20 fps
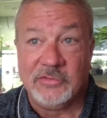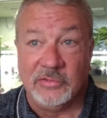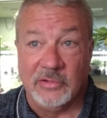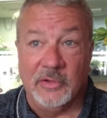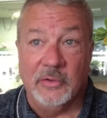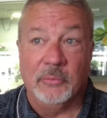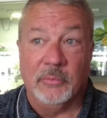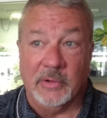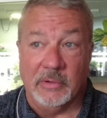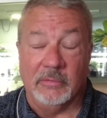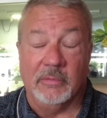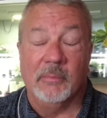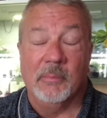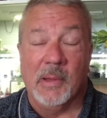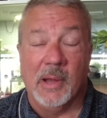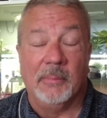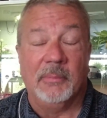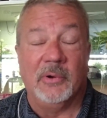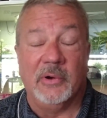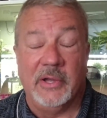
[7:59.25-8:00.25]
we
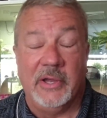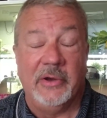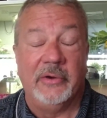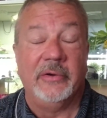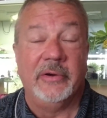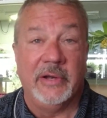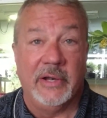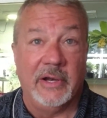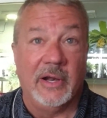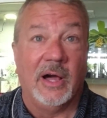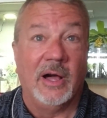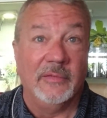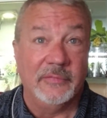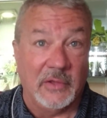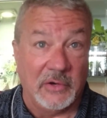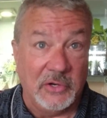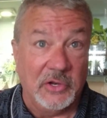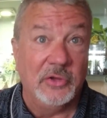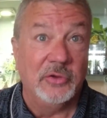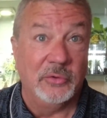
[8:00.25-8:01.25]
remember hearing it on
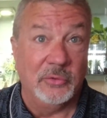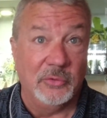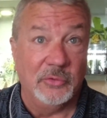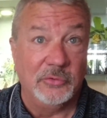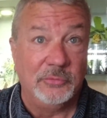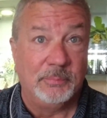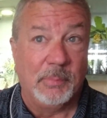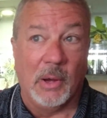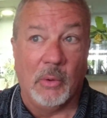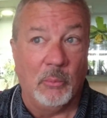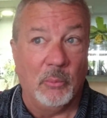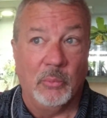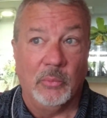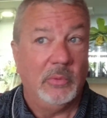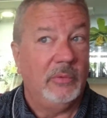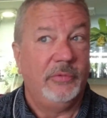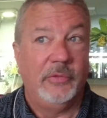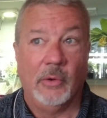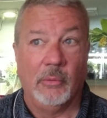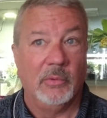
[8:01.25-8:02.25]
the news, but
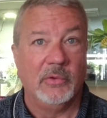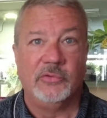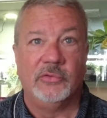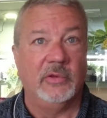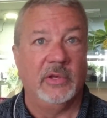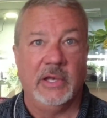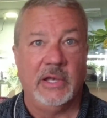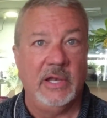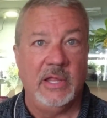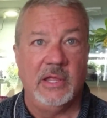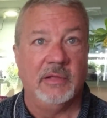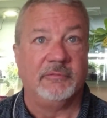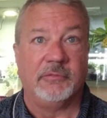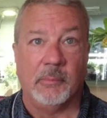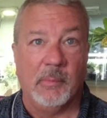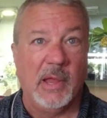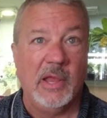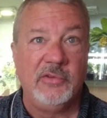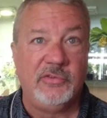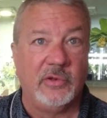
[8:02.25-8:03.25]
there wasn't any
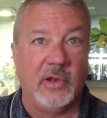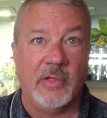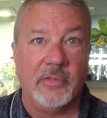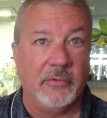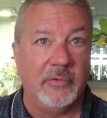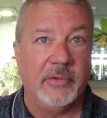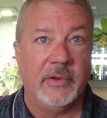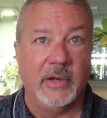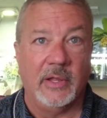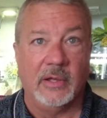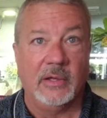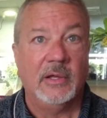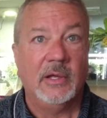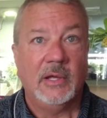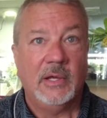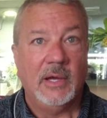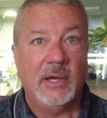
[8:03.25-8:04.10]
information other than a